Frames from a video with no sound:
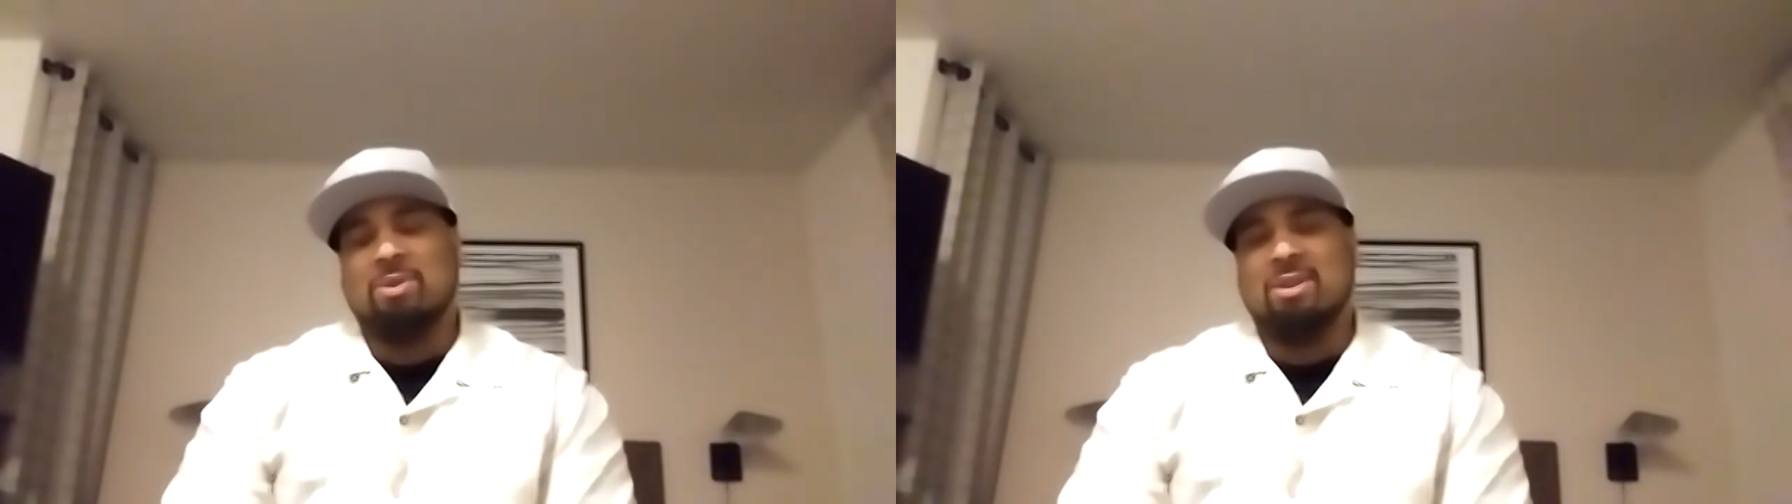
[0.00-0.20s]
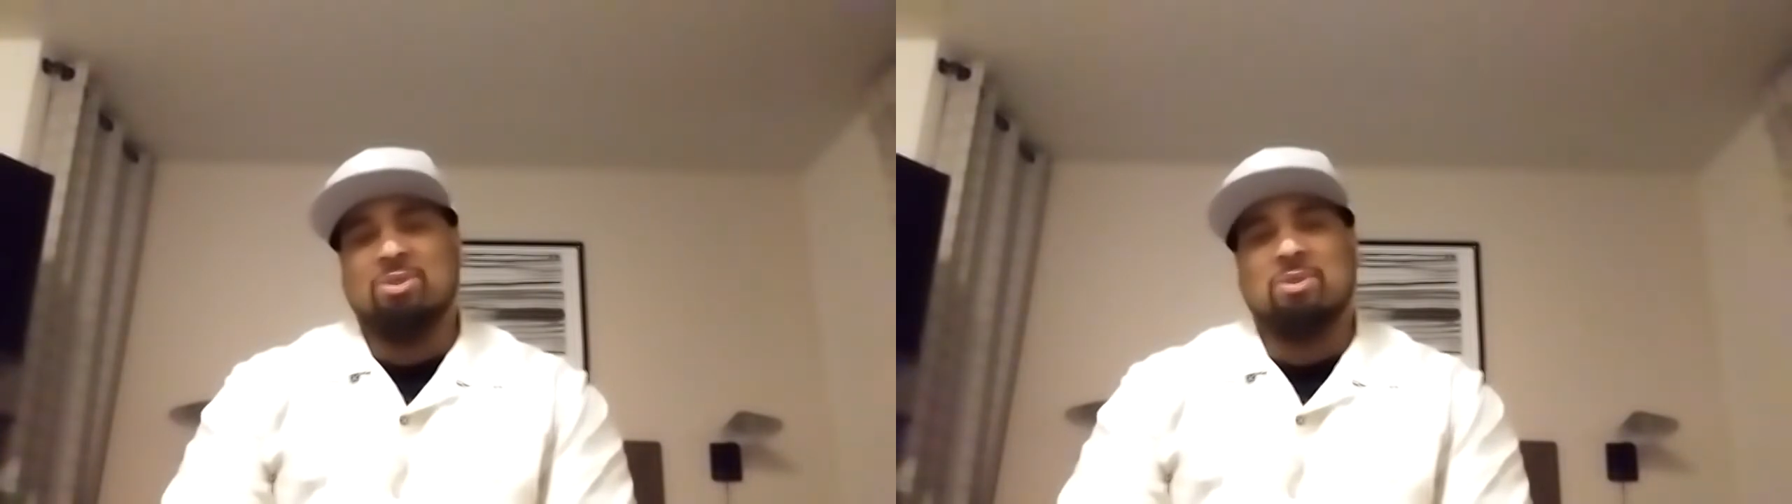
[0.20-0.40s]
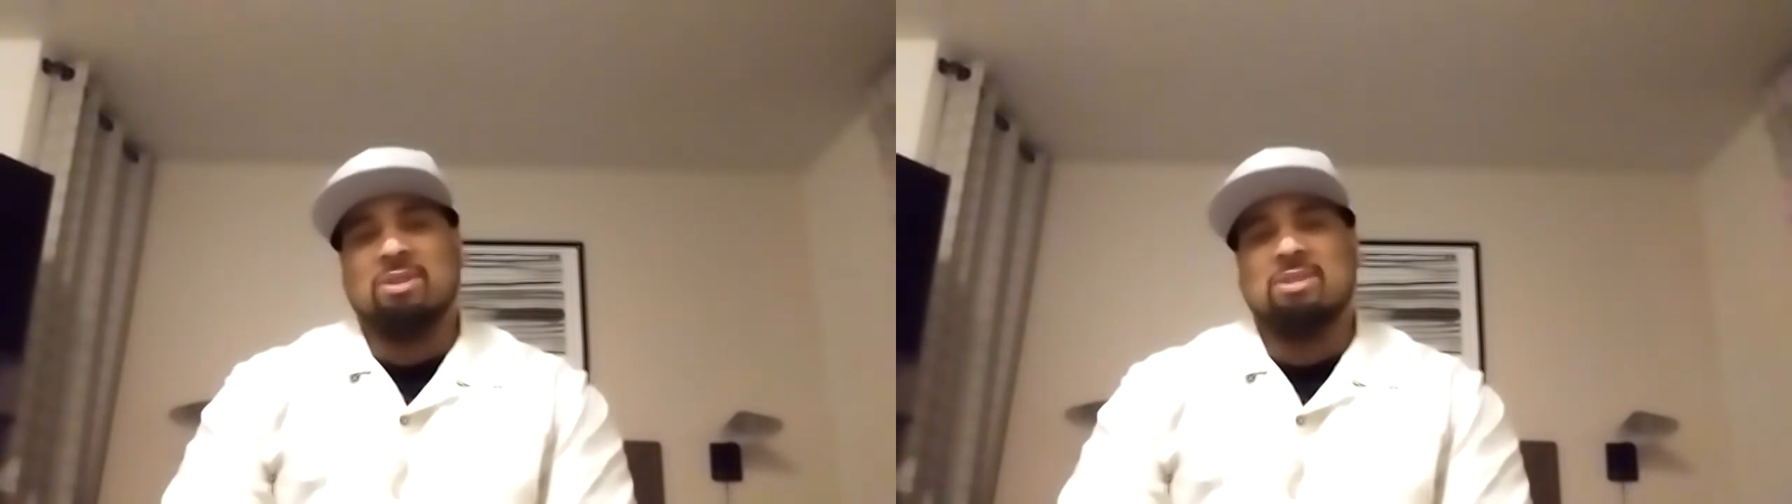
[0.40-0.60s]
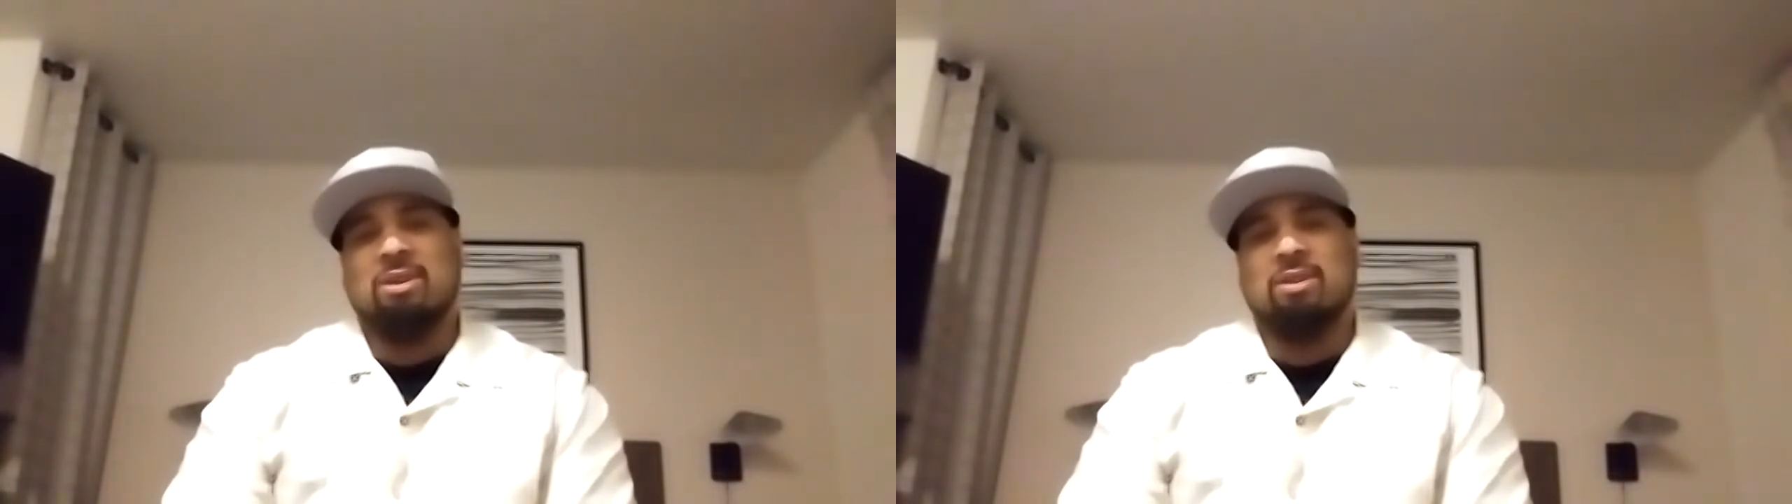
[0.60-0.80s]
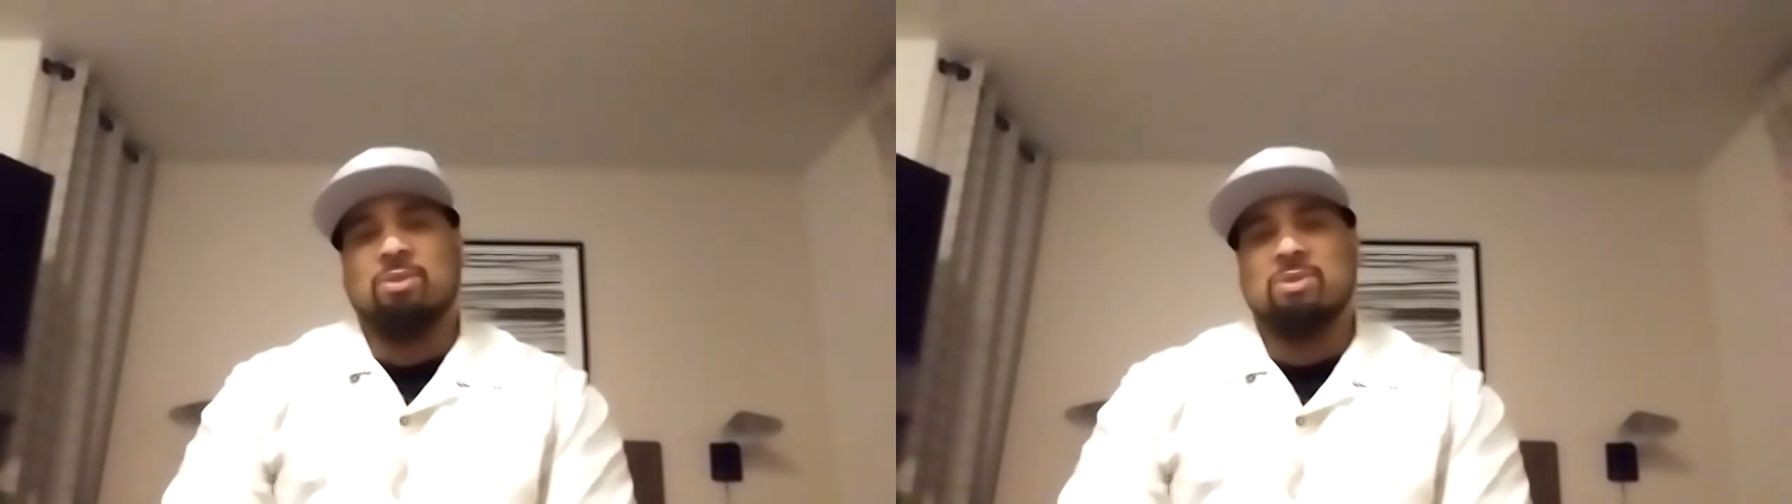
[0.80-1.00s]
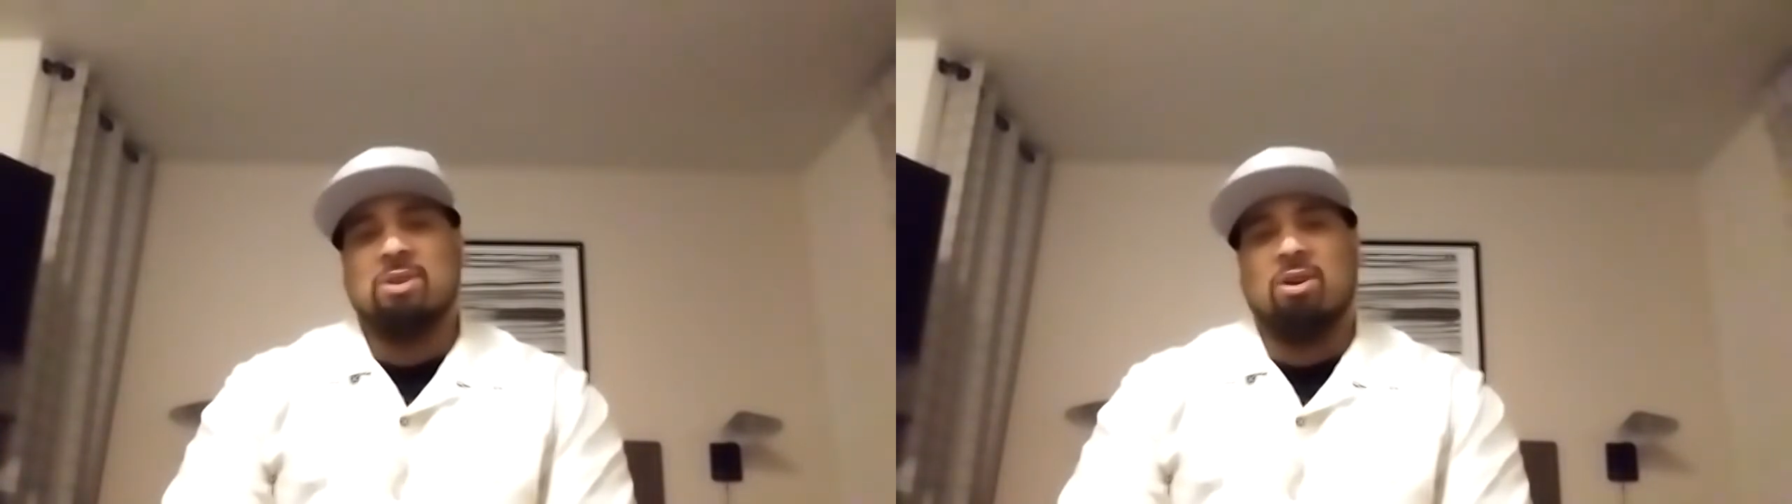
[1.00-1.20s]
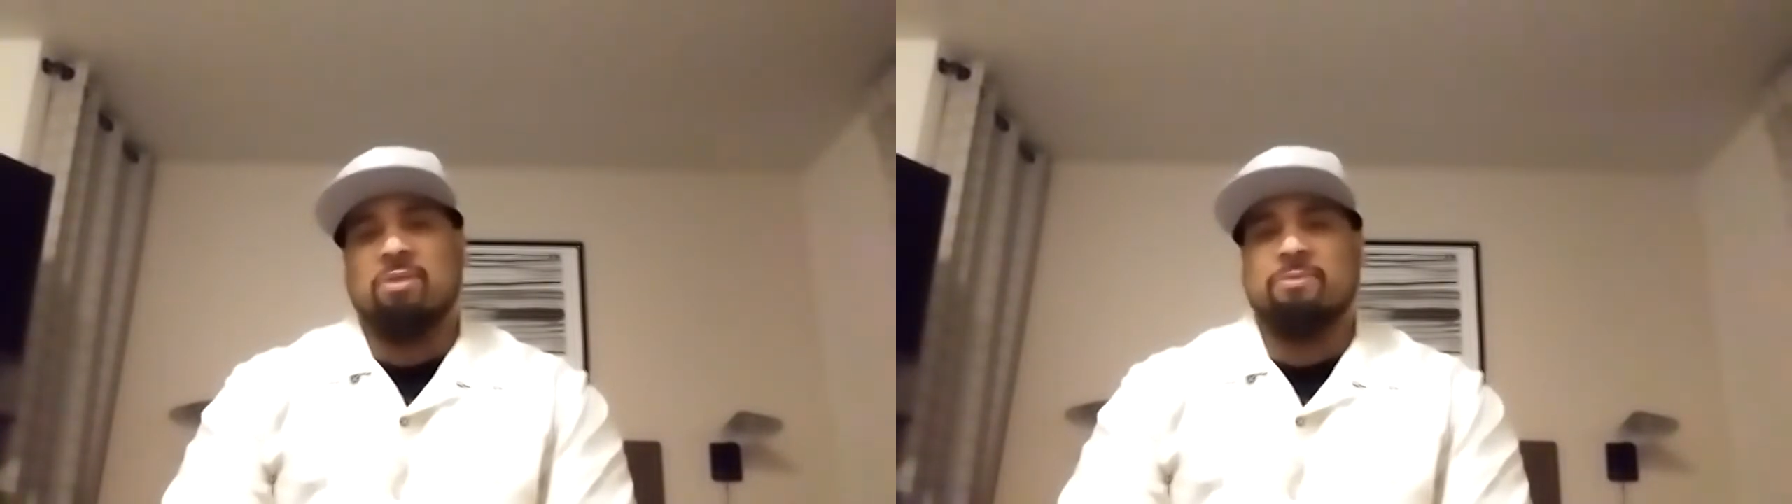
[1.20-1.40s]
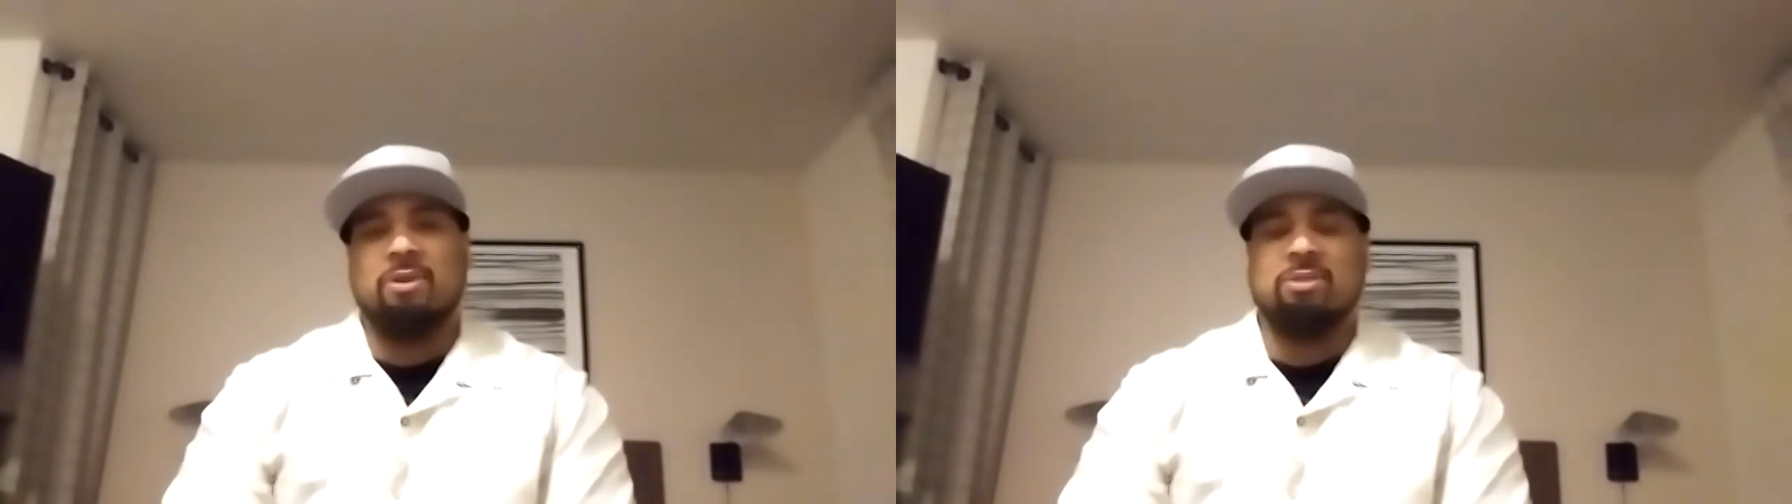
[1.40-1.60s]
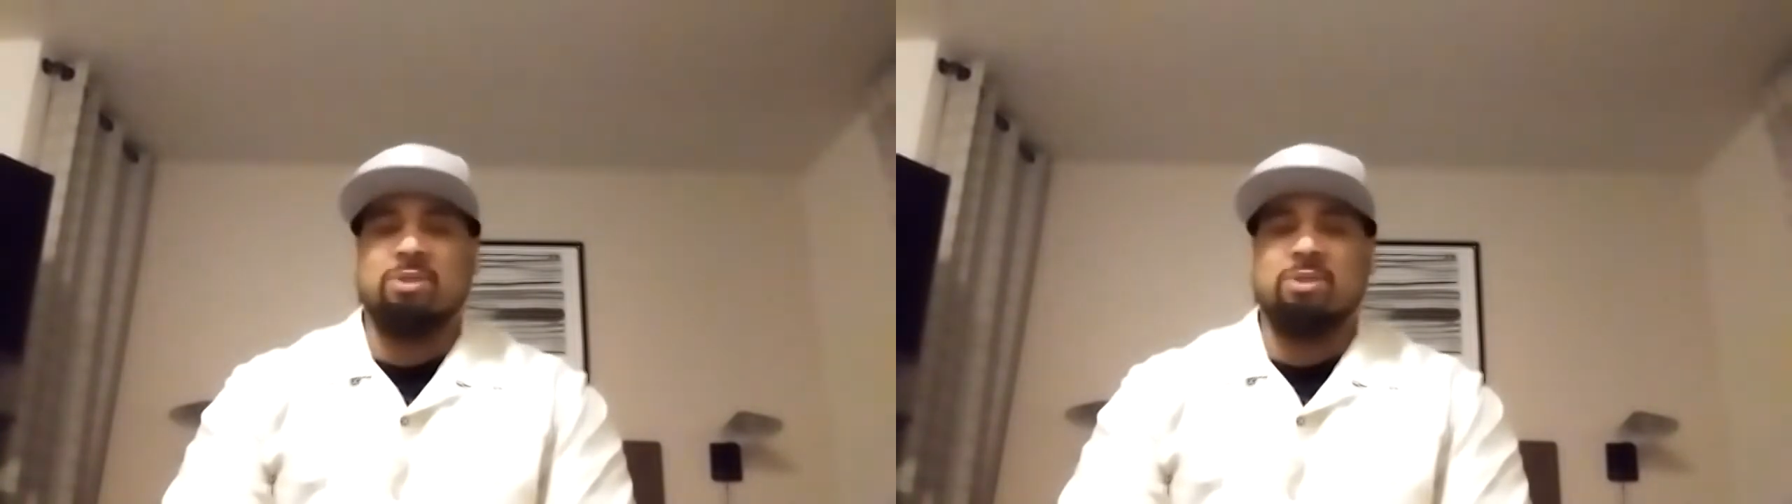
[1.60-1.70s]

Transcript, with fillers: it, you could tell it was heartfelt.